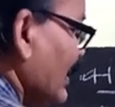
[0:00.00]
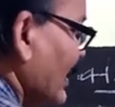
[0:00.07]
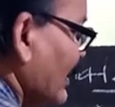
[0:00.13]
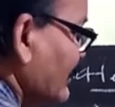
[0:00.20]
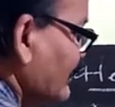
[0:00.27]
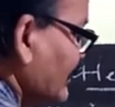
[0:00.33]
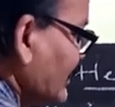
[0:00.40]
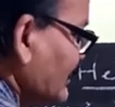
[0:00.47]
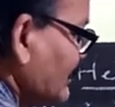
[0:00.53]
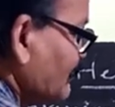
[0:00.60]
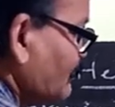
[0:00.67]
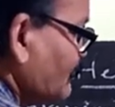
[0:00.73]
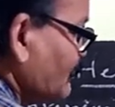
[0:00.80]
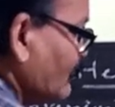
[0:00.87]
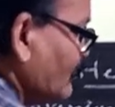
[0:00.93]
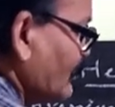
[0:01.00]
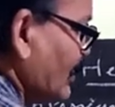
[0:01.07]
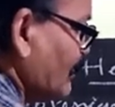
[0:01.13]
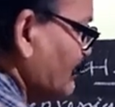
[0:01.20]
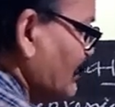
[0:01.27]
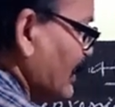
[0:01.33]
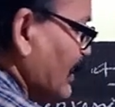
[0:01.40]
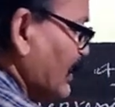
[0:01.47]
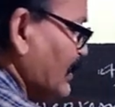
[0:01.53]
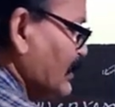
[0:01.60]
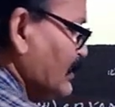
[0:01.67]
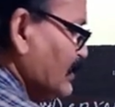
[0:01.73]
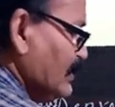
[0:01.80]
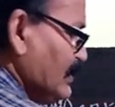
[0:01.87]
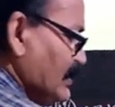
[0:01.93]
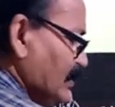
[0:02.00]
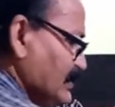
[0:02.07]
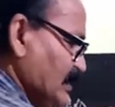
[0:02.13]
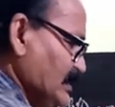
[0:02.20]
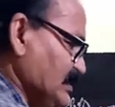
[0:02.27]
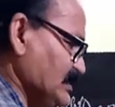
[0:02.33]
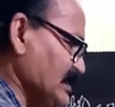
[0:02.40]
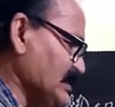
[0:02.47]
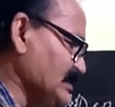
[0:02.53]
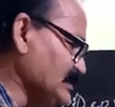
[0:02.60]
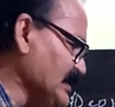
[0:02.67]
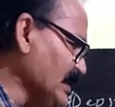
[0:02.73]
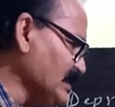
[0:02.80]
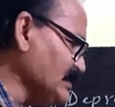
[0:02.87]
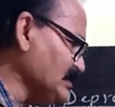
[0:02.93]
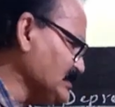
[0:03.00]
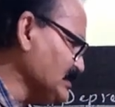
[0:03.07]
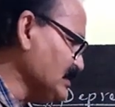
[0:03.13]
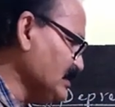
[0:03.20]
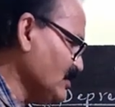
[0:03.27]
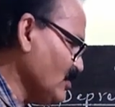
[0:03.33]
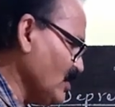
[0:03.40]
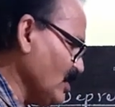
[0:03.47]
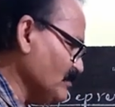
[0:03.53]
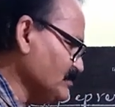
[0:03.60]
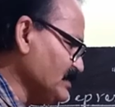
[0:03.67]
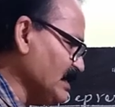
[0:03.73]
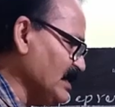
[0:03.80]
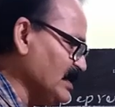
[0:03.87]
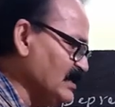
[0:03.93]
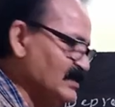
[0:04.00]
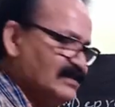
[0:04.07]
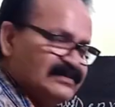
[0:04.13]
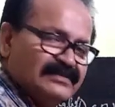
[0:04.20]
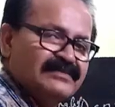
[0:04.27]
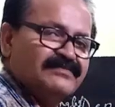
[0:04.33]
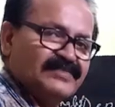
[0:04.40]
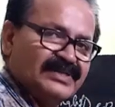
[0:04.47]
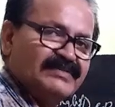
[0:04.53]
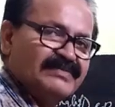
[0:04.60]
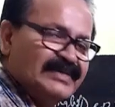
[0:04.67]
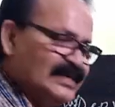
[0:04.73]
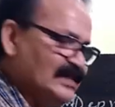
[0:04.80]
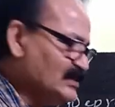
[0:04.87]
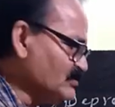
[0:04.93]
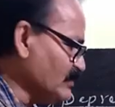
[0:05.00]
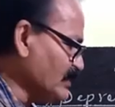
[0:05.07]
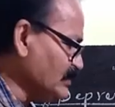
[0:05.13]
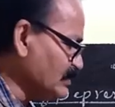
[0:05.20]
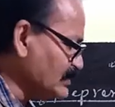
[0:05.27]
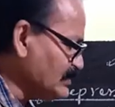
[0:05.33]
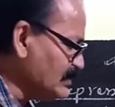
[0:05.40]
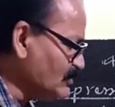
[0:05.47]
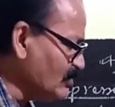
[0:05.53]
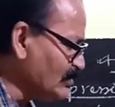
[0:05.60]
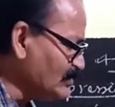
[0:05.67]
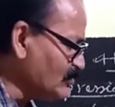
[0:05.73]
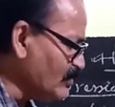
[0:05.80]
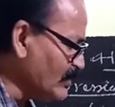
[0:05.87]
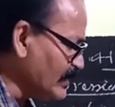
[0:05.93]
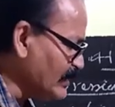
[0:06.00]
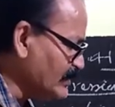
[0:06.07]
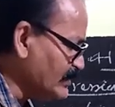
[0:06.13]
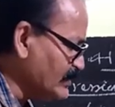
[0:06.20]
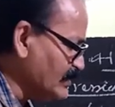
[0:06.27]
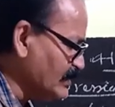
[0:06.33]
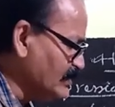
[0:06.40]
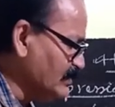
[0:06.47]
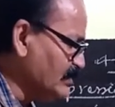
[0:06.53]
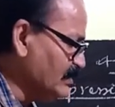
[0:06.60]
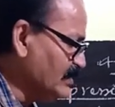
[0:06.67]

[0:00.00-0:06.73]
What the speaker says: and this foot of this distance of the previous one, this is also horizontal.